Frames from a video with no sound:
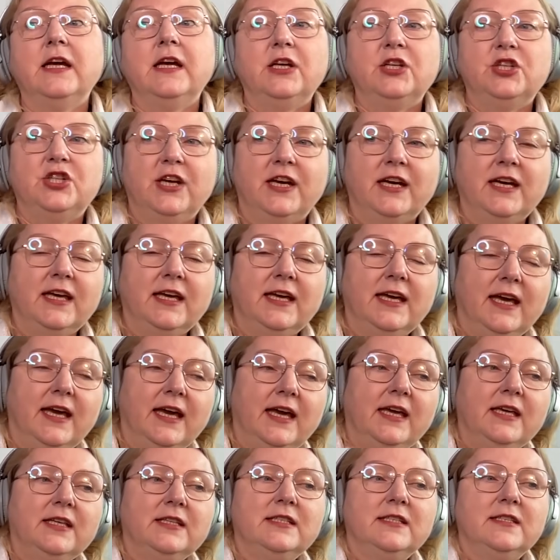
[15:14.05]
check
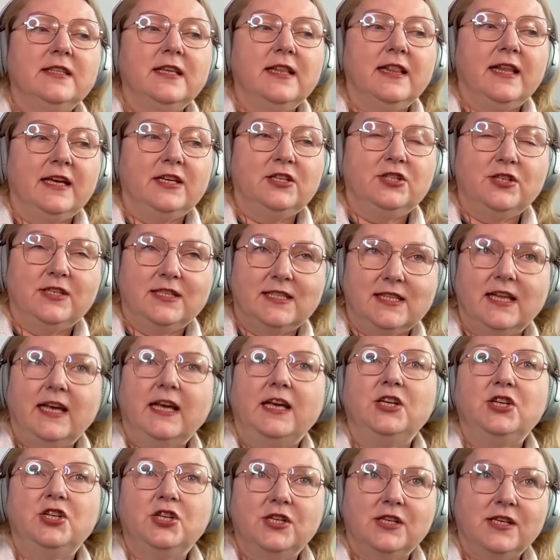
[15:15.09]
against the
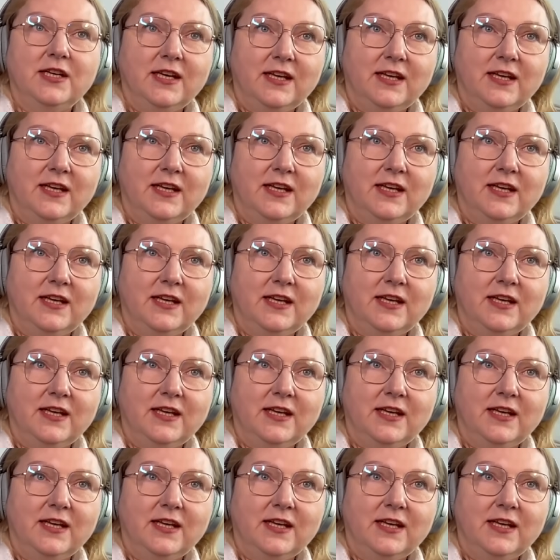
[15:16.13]
legislation